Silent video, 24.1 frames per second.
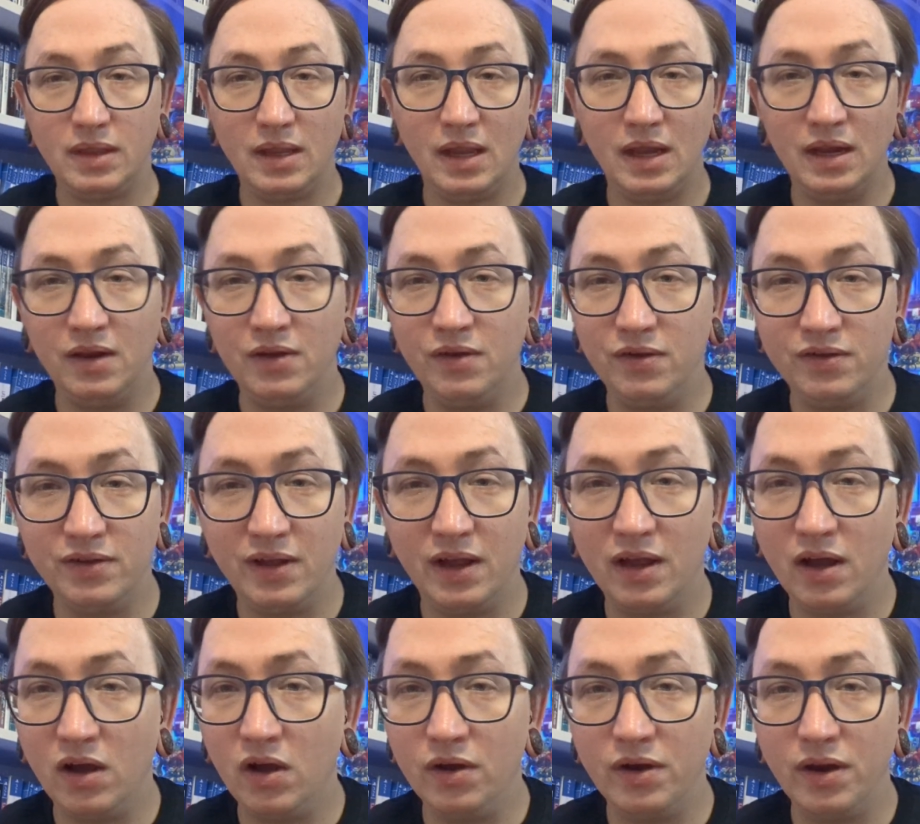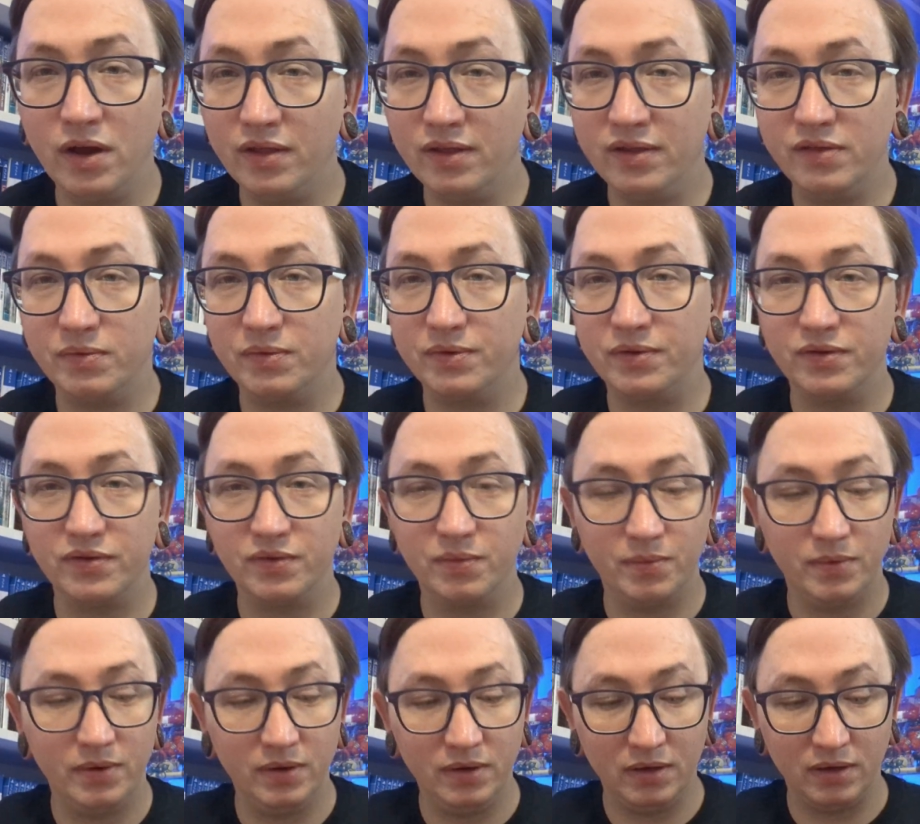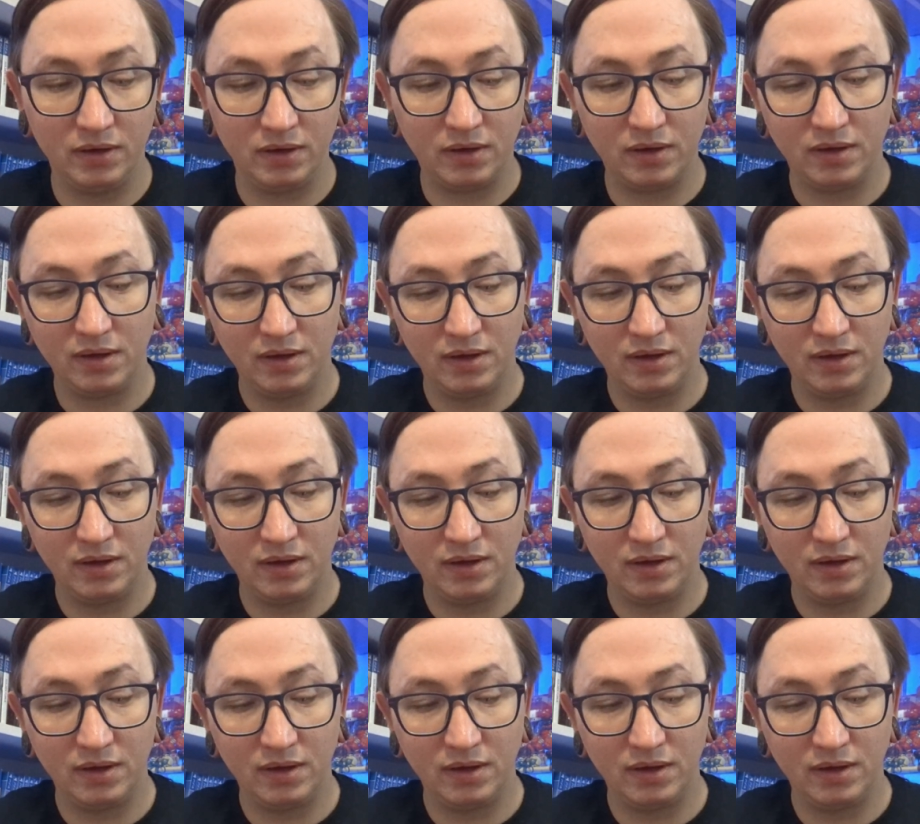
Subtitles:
And he was like, oh no, this one doesn't work.